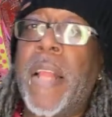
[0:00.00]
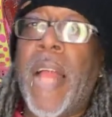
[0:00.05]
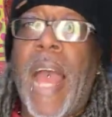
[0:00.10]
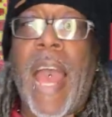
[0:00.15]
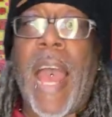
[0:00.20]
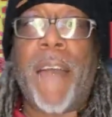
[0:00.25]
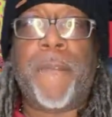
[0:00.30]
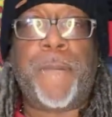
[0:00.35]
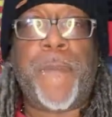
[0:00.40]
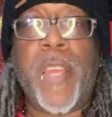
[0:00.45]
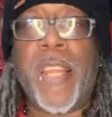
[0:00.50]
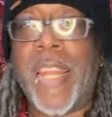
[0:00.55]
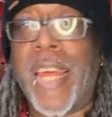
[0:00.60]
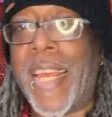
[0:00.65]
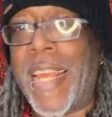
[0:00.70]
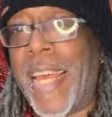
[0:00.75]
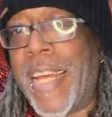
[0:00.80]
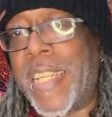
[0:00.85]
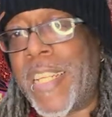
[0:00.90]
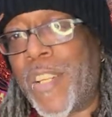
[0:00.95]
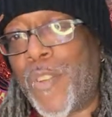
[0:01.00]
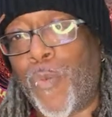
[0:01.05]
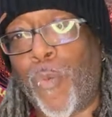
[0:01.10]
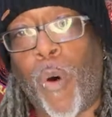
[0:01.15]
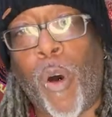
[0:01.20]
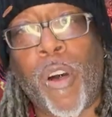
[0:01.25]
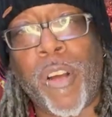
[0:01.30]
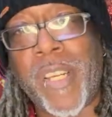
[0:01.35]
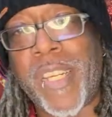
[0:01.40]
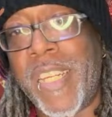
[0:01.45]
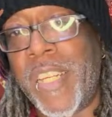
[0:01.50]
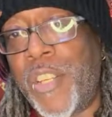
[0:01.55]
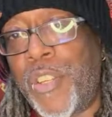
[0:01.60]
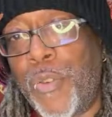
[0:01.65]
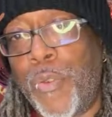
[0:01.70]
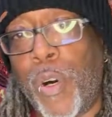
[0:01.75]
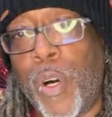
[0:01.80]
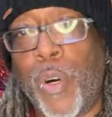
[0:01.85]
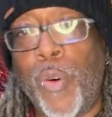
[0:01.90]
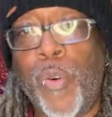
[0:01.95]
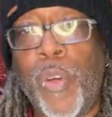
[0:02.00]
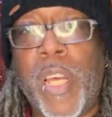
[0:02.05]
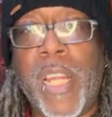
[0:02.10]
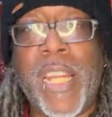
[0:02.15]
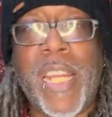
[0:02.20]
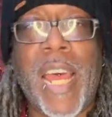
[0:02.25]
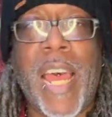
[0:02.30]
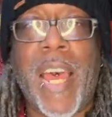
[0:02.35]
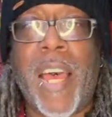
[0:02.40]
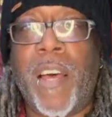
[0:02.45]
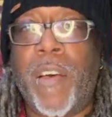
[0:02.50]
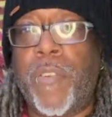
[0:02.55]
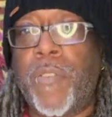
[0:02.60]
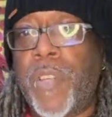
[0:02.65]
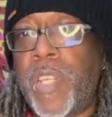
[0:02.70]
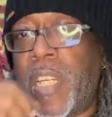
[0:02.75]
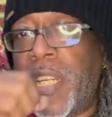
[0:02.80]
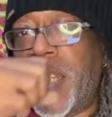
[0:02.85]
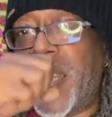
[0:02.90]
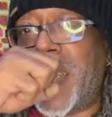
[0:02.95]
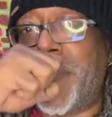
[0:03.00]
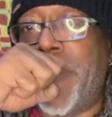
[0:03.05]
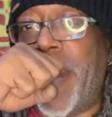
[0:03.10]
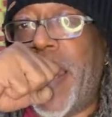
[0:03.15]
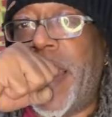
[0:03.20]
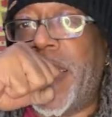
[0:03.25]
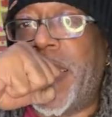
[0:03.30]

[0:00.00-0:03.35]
I feel like I just walked into a hookah lounge and somebody